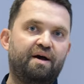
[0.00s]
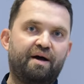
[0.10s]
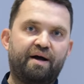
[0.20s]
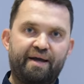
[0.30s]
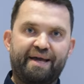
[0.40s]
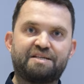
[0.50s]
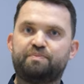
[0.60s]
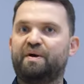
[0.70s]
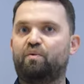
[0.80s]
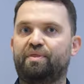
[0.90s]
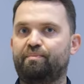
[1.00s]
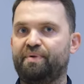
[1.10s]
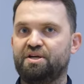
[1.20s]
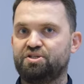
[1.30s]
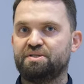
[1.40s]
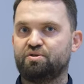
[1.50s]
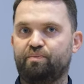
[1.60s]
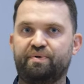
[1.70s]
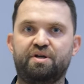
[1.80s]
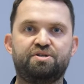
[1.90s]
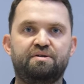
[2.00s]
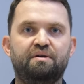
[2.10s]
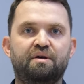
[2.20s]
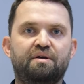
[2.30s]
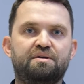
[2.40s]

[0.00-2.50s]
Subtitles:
I expect with the patient's operation.